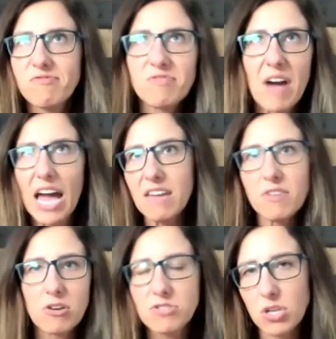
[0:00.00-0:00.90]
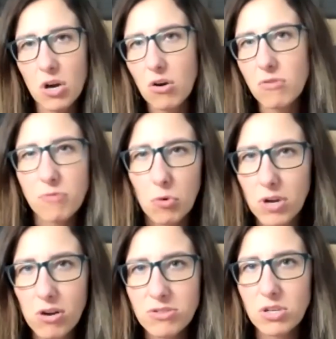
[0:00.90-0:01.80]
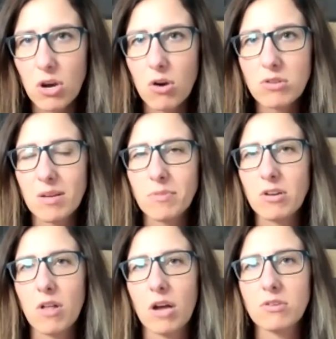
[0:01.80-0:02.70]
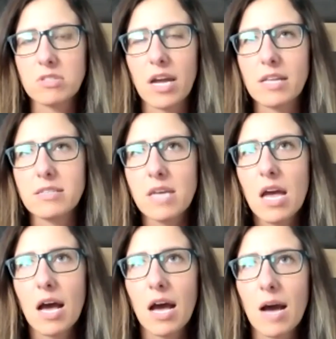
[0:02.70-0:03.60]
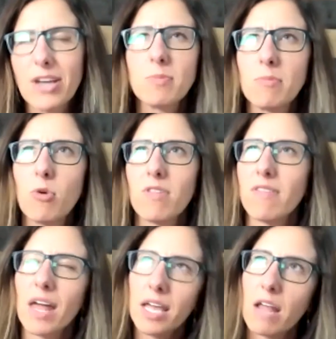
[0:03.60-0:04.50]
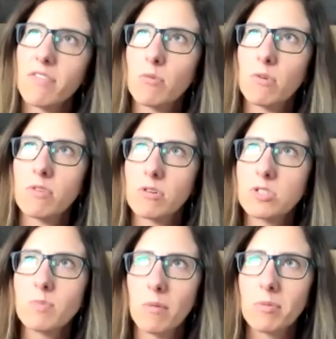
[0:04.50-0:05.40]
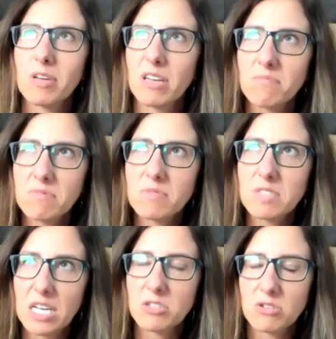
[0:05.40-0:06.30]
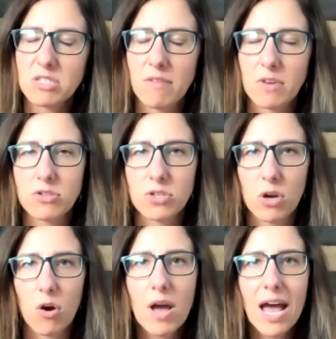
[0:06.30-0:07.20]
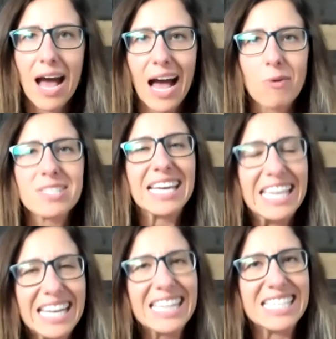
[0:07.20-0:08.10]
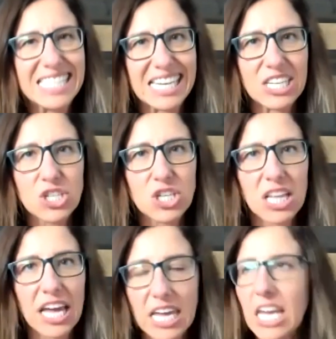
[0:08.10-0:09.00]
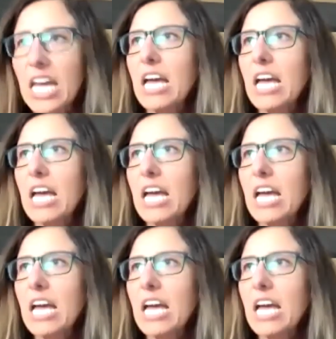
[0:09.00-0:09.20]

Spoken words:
4 years ago, something along those lines. Actually, be more than that. I got to think reverse. Probably 6 or 7 years ago, I was like getting this itch, like,